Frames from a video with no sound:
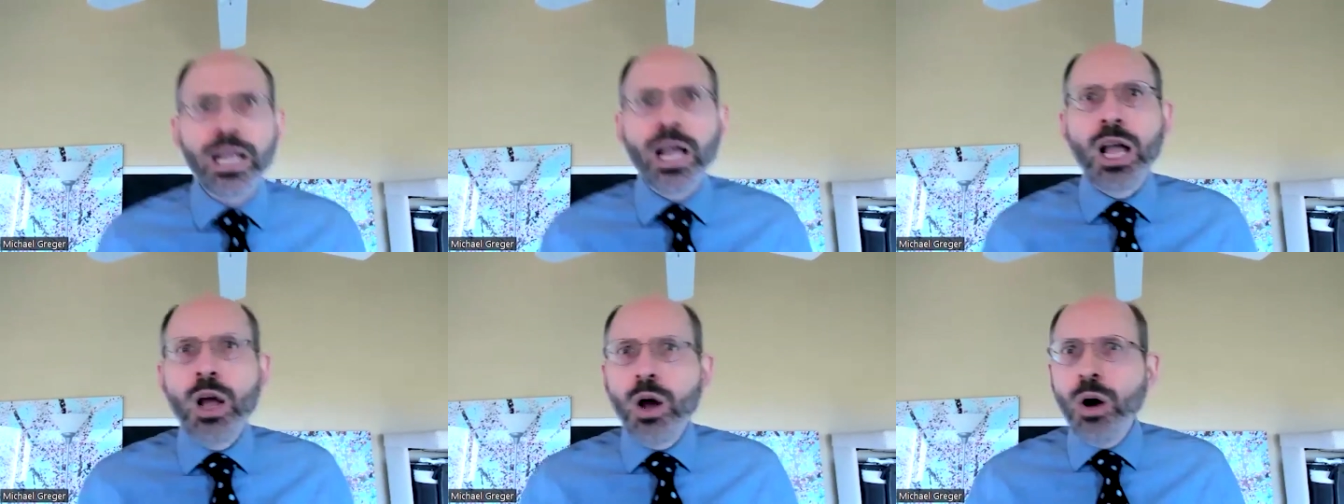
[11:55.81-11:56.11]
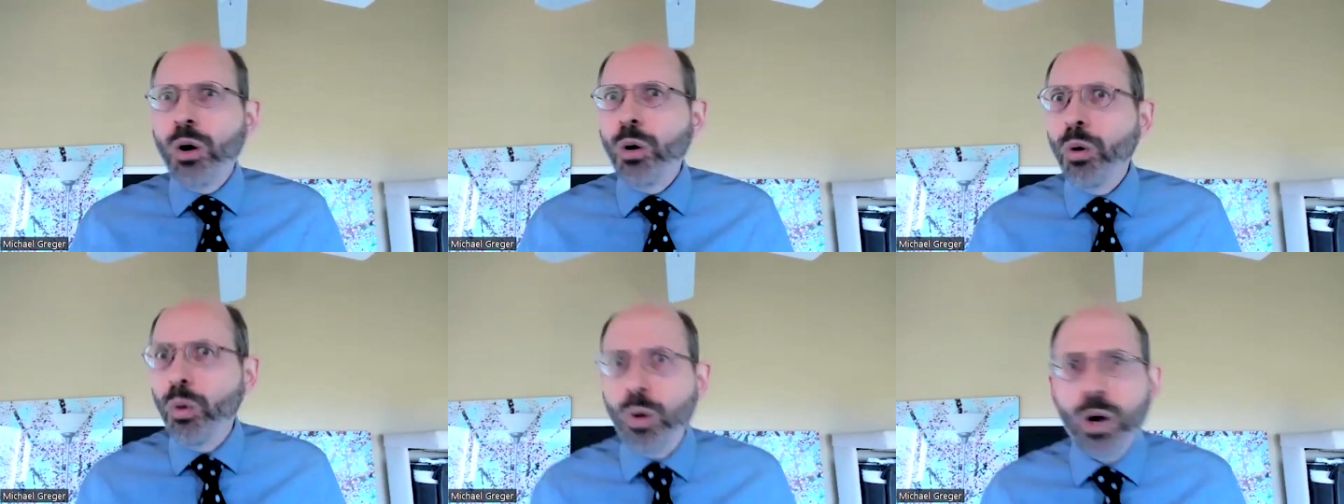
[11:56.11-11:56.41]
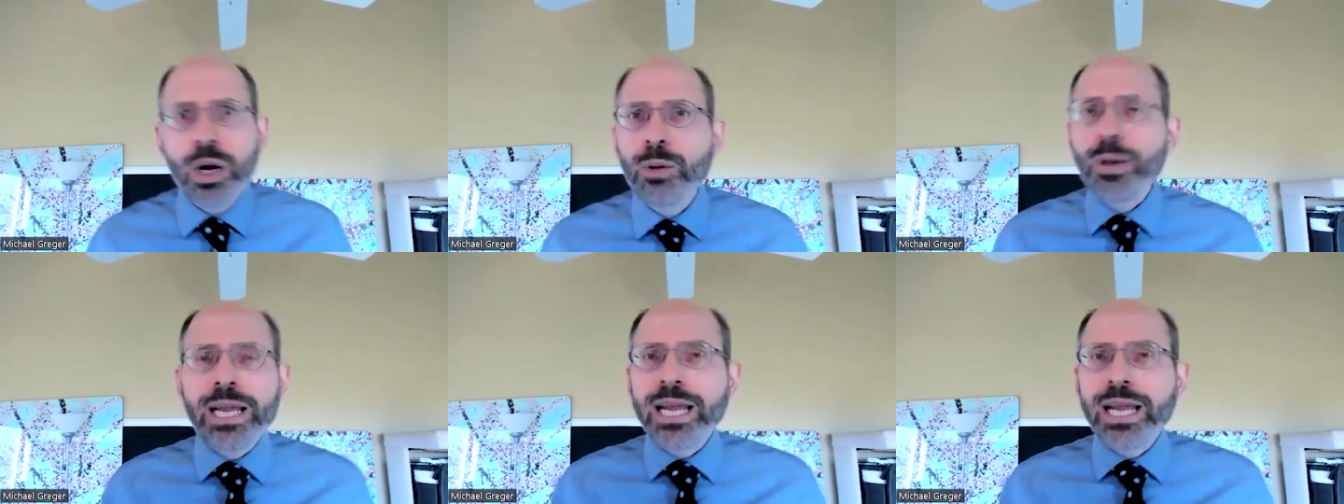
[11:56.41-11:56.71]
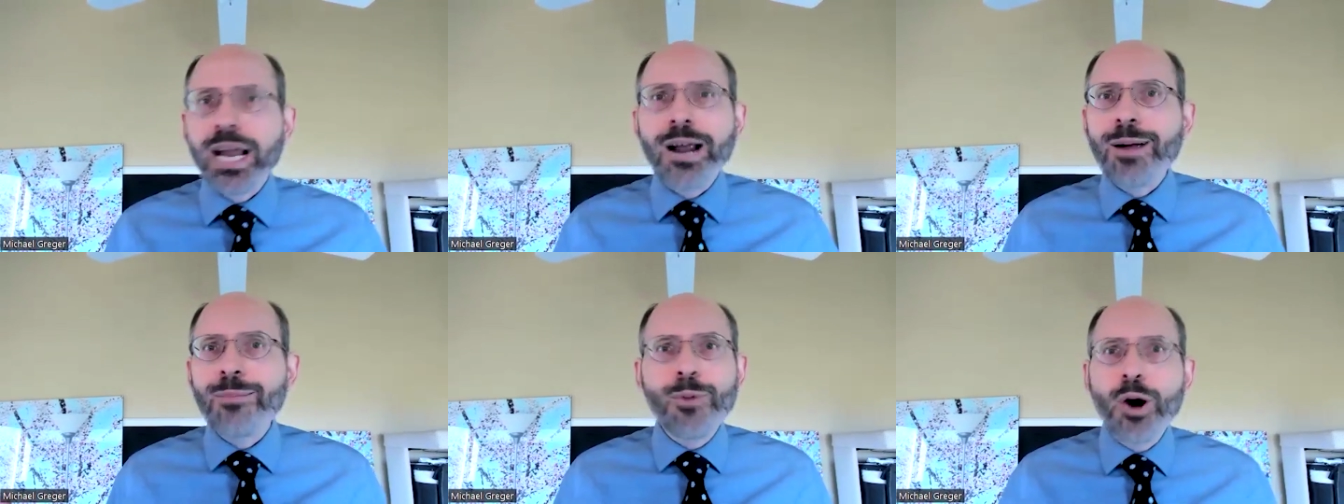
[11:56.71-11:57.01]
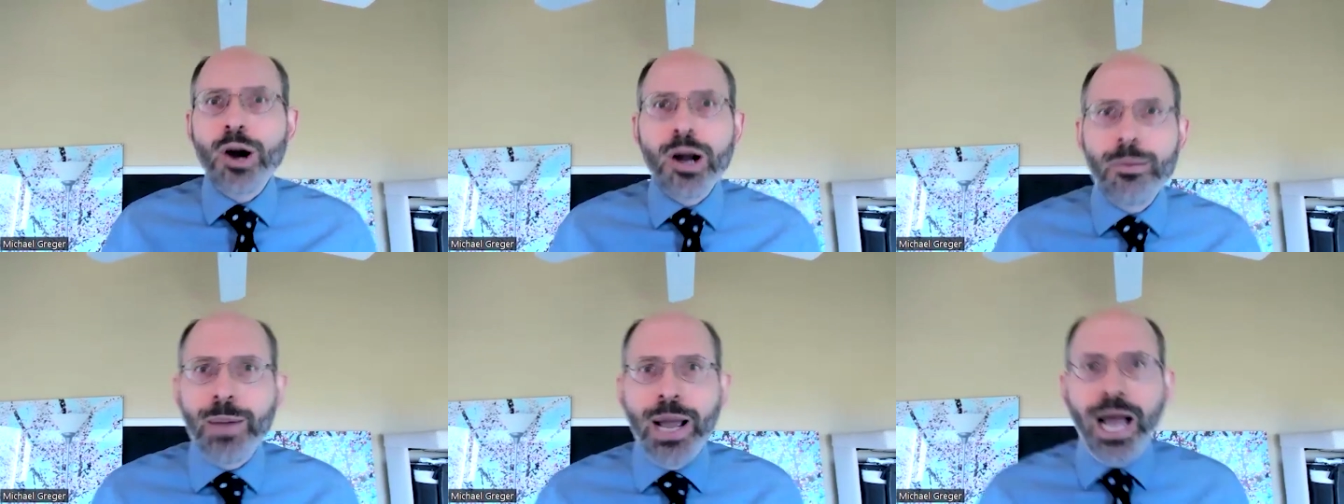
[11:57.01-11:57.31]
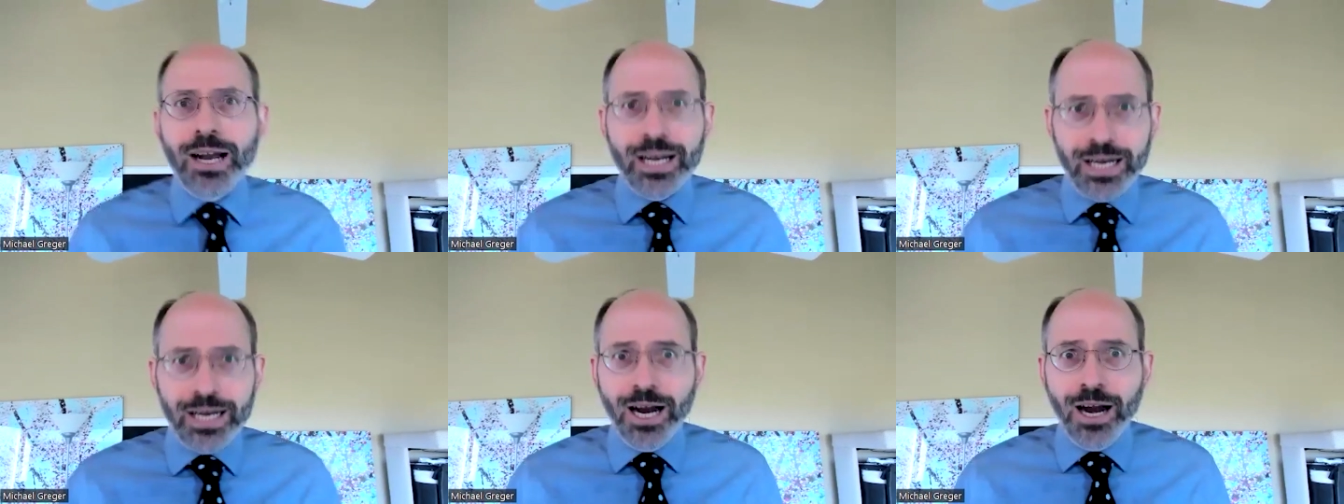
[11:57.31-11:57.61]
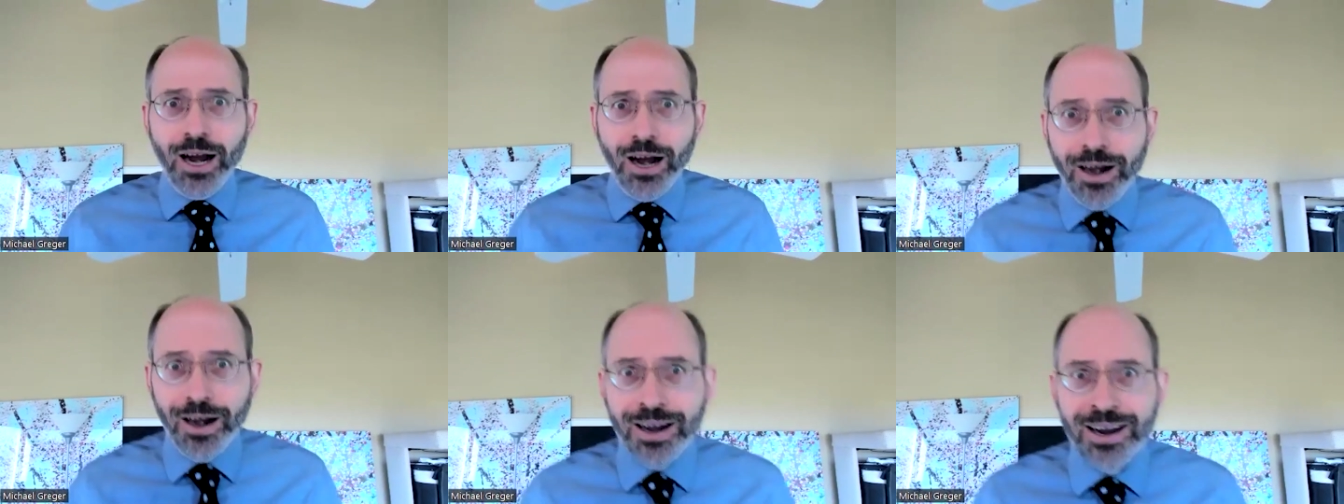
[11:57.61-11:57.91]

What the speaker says: what do we care more about here?